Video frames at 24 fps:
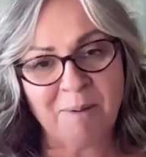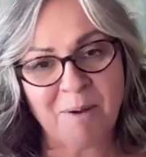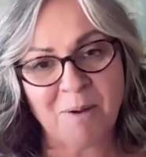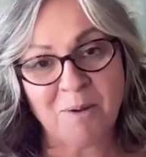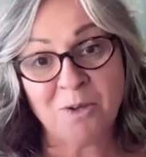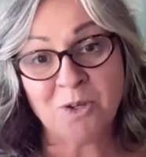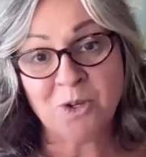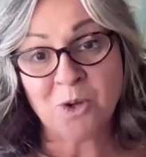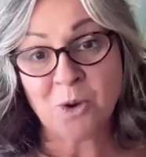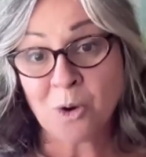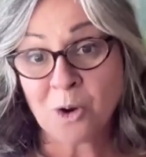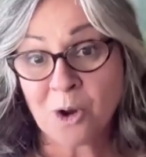
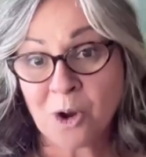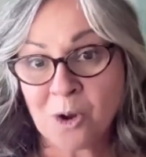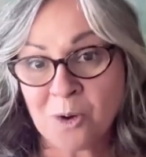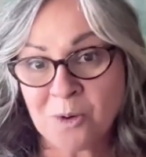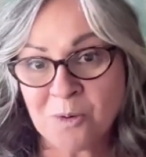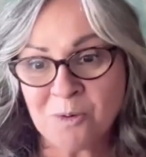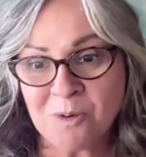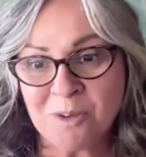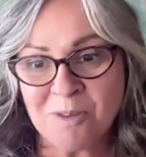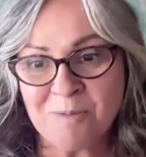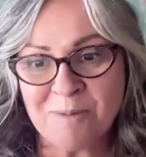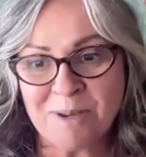out your
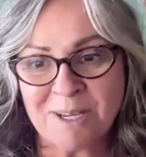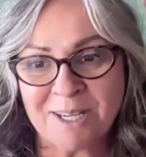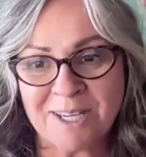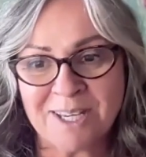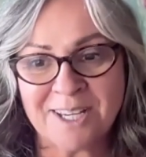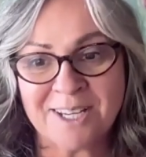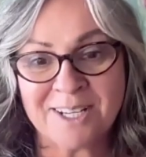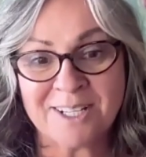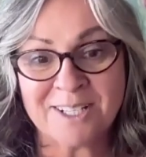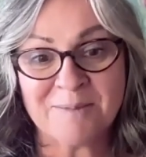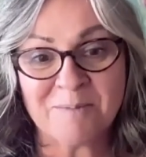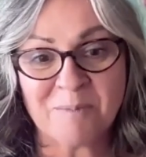own rhythmic
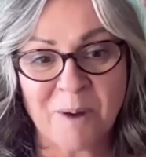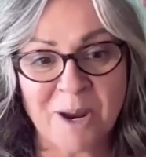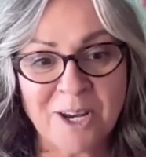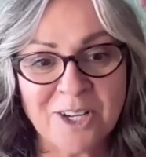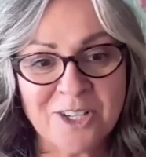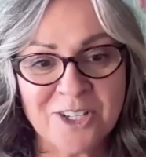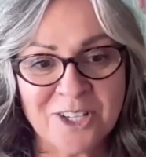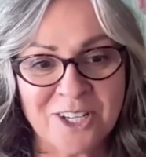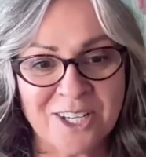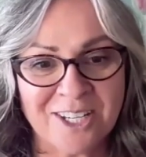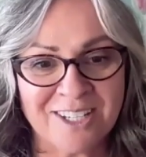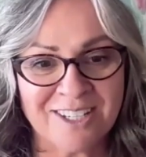
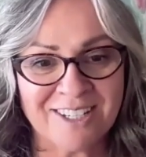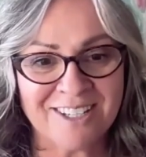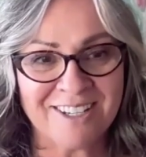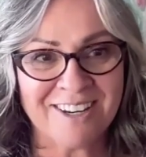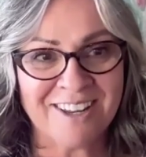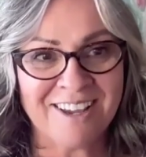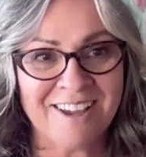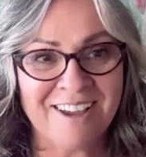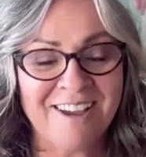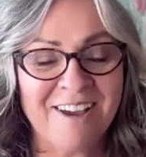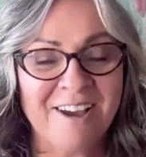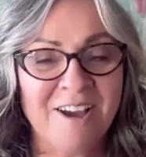expression
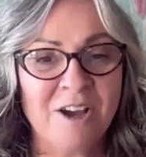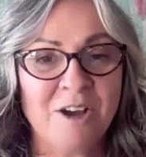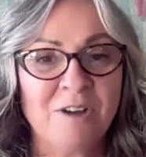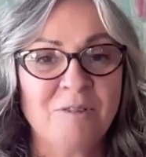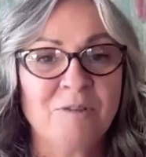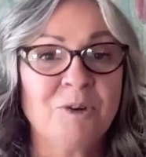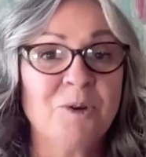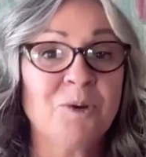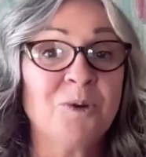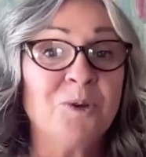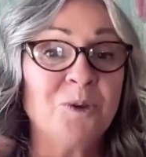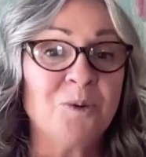
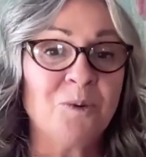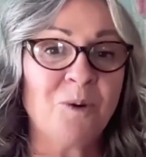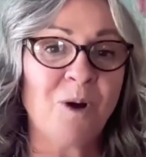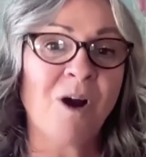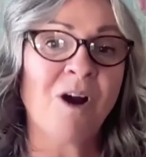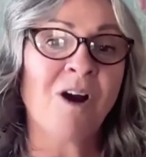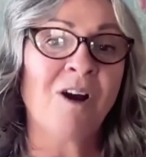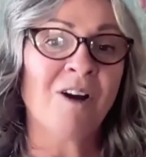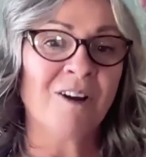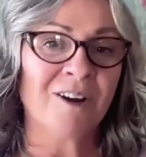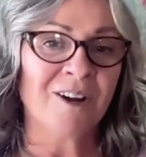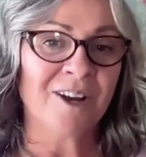of who you
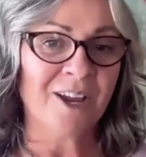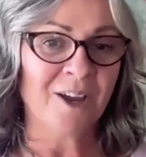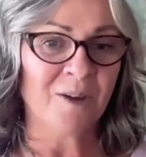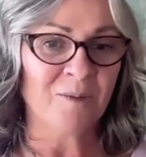are.